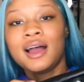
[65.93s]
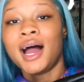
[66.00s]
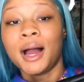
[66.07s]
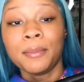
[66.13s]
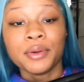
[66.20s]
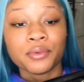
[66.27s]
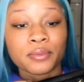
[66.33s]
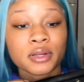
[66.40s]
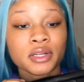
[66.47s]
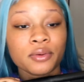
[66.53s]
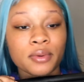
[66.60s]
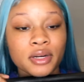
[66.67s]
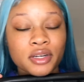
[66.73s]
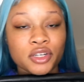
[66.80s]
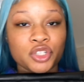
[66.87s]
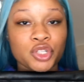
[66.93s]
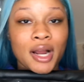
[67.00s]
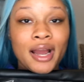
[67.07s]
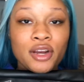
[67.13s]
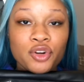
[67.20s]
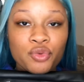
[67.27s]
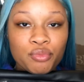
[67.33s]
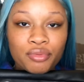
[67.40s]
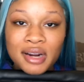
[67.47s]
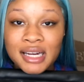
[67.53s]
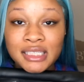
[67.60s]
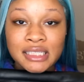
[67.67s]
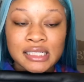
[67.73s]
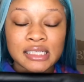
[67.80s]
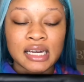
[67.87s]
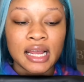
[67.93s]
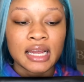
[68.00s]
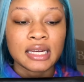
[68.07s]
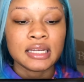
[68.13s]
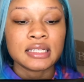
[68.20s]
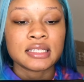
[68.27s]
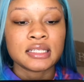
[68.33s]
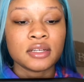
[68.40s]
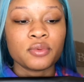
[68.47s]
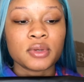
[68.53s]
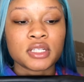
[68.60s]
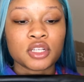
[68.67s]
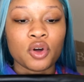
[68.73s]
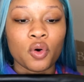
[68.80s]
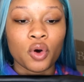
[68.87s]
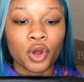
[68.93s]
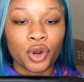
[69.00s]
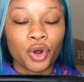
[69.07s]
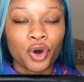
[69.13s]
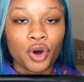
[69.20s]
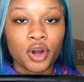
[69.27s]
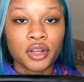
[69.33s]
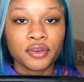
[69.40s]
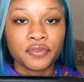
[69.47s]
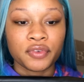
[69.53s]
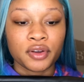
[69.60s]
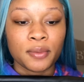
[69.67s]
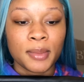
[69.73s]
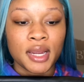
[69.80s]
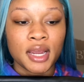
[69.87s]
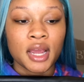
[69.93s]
I've been really wanting to try new brushes lately, see what's going on, you feel me?